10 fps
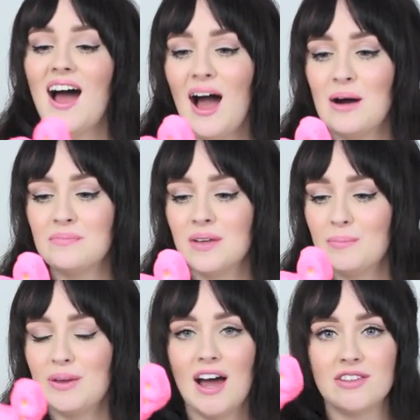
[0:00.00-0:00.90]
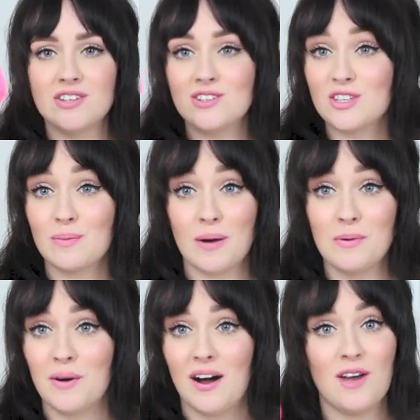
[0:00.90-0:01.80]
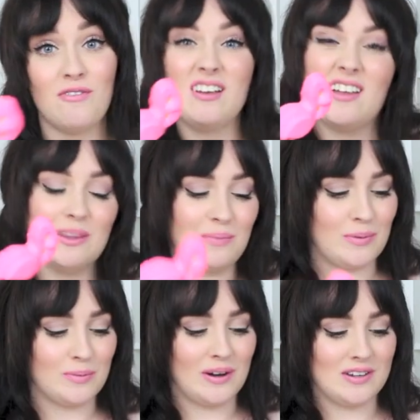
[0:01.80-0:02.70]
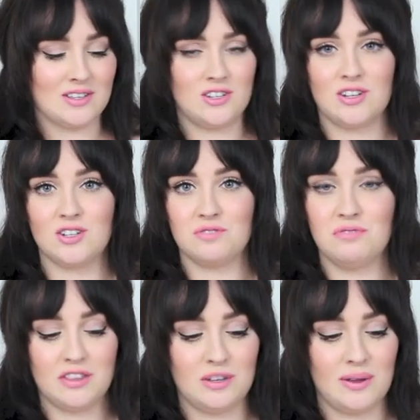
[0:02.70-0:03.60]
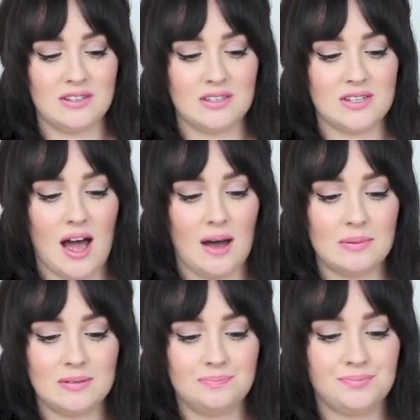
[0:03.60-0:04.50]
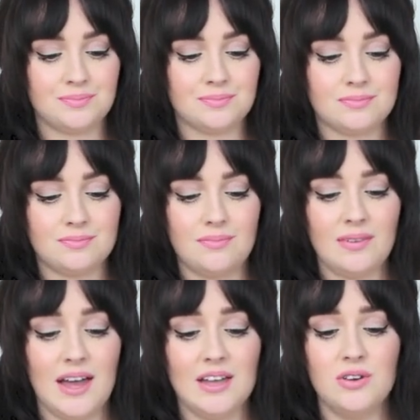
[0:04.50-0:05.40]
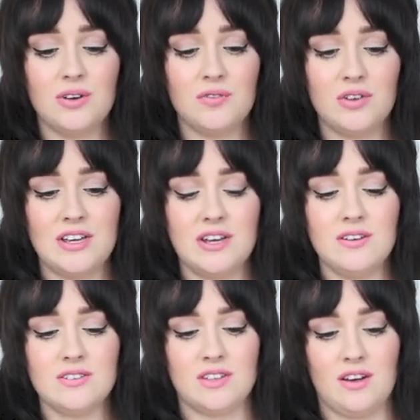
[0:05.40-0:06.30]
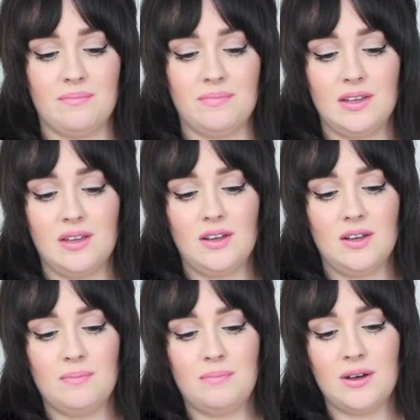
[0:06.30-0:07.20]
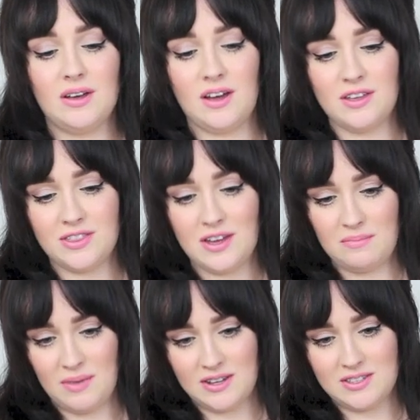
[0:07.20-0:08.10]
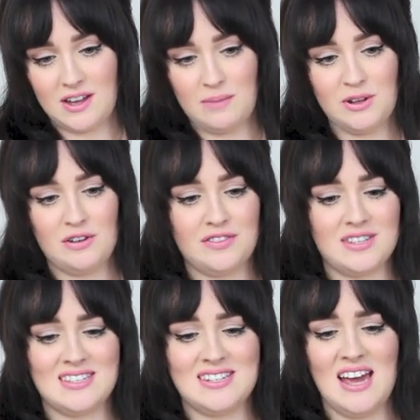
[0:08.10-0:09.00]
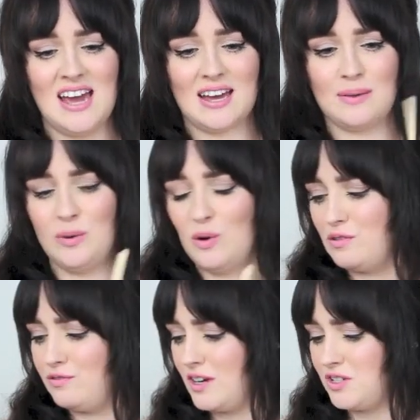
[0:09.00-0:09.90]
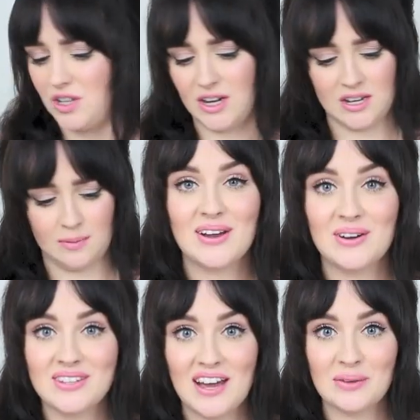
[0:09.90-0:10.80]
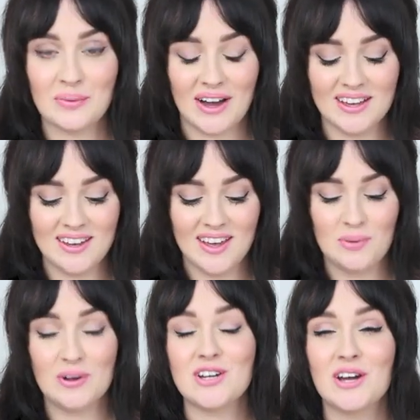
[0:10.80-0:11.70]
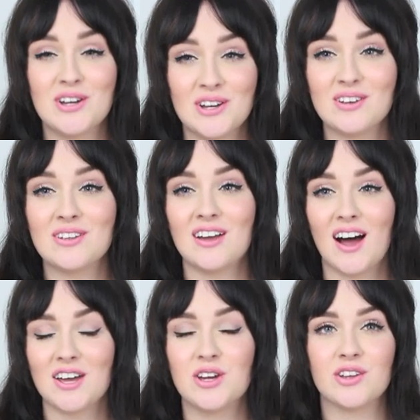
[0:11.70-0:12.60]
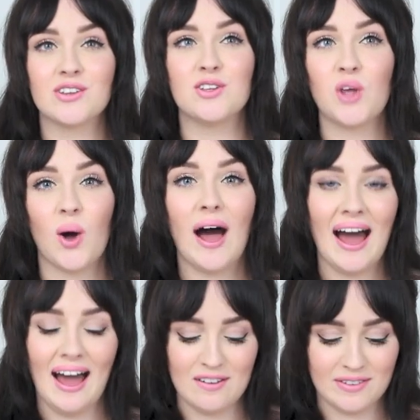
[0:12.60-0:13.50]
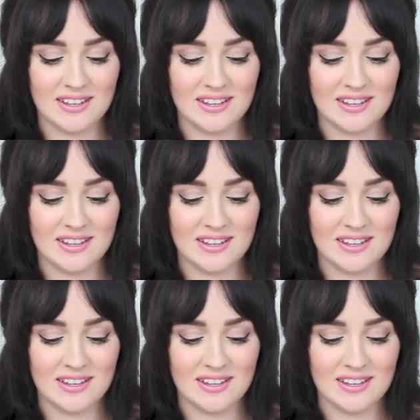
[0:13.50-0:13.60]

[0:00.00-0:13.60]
But yeah, this is just a bubble bar. I really like the bubble bars because you can just run them under the tap and you can reuse them. But I think mine's coming off the stick. Poor Frederick. I got another one, which I couldn't not have.